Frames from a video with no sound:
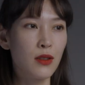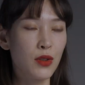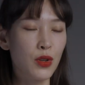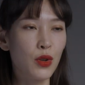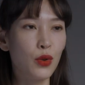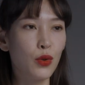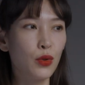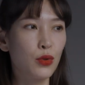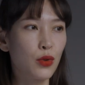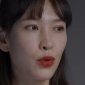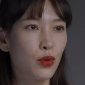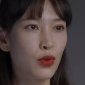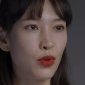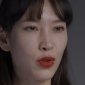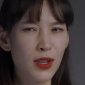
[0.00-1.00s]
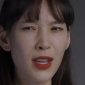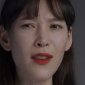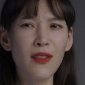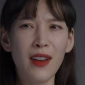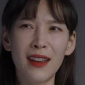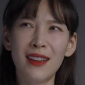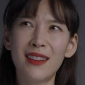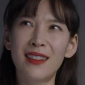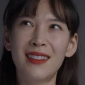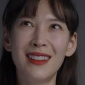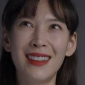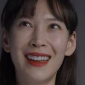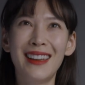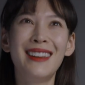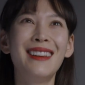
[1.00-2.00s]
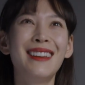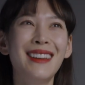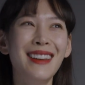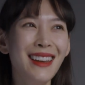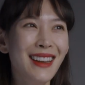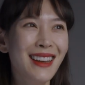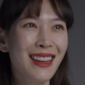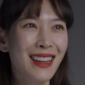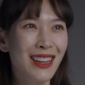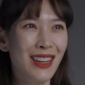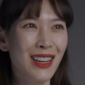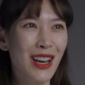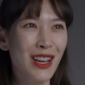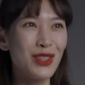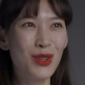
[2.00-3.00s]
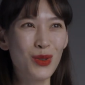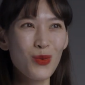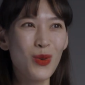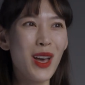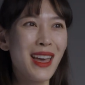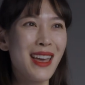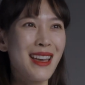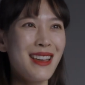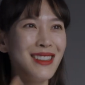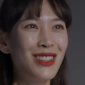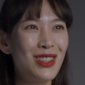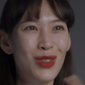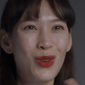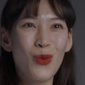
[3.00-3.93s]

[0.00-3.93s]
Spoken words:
to see if I could assuage